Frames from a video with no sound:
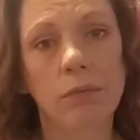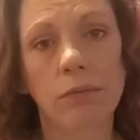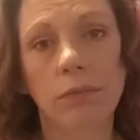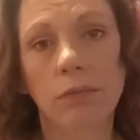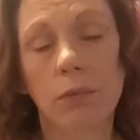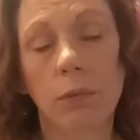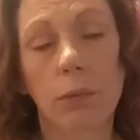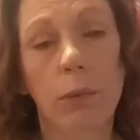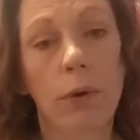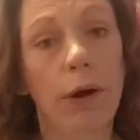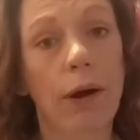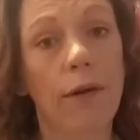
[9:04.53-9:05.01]

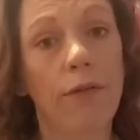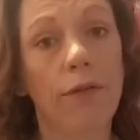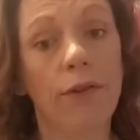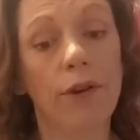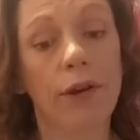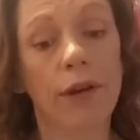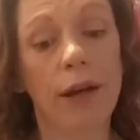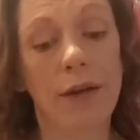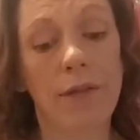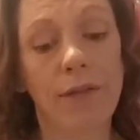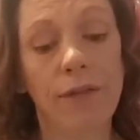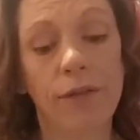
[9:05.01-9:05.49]
wherever
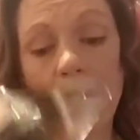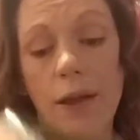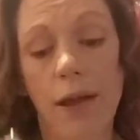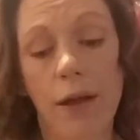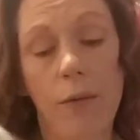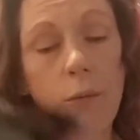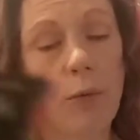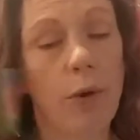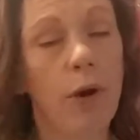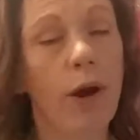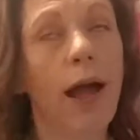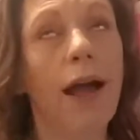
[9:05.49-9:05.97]
and
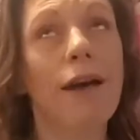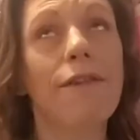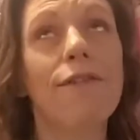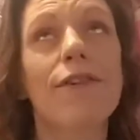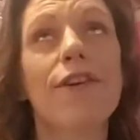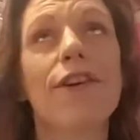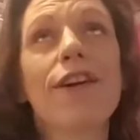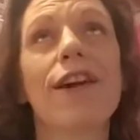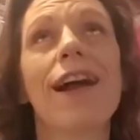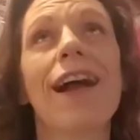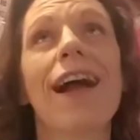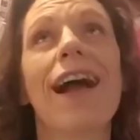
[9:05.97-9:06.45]

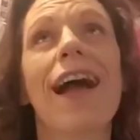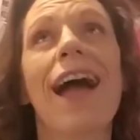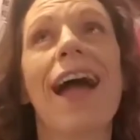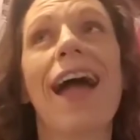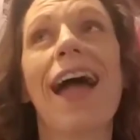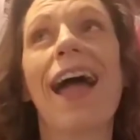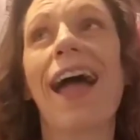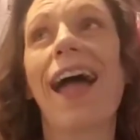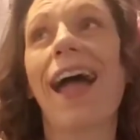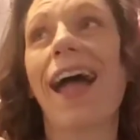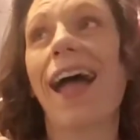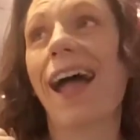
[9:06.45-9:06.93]
ever.
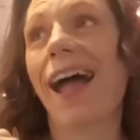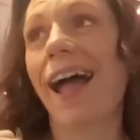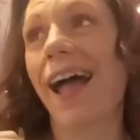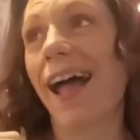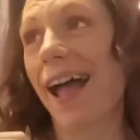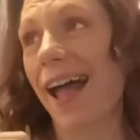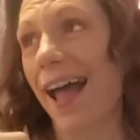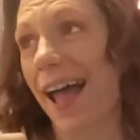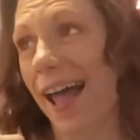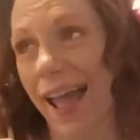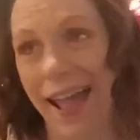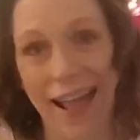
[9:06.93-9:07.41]

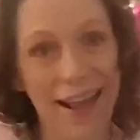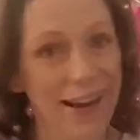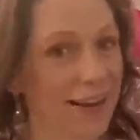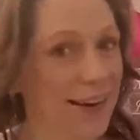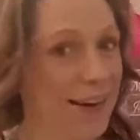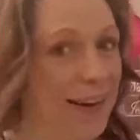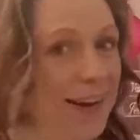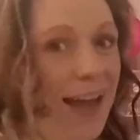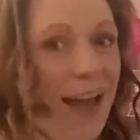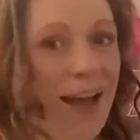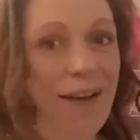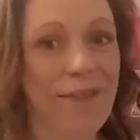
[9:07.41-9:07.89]

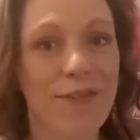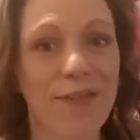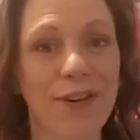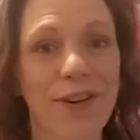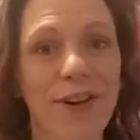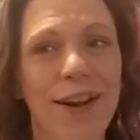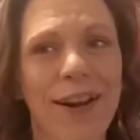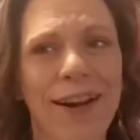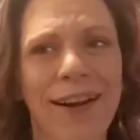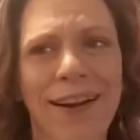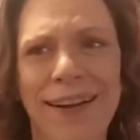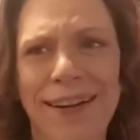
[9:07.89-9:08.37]

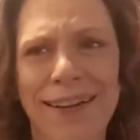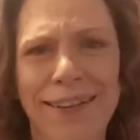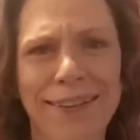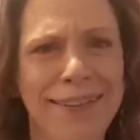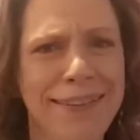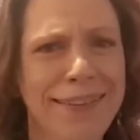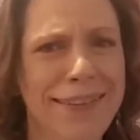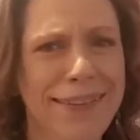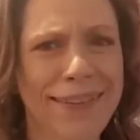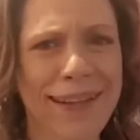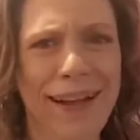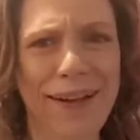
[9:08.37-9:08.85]

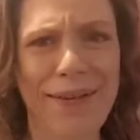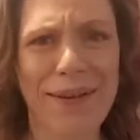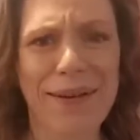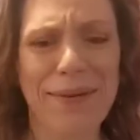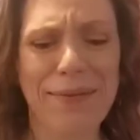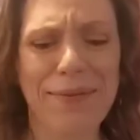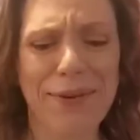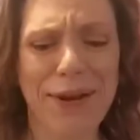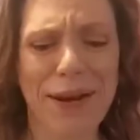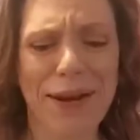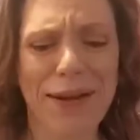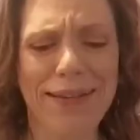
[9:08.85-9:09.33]
That's not what
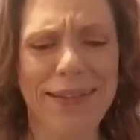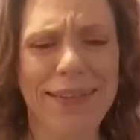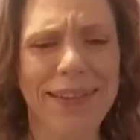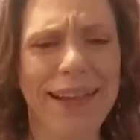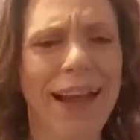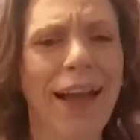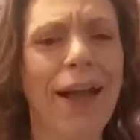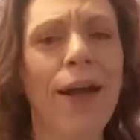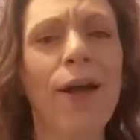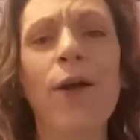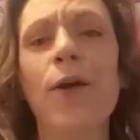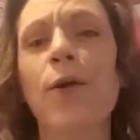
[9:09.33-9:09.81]
I'm trying to say.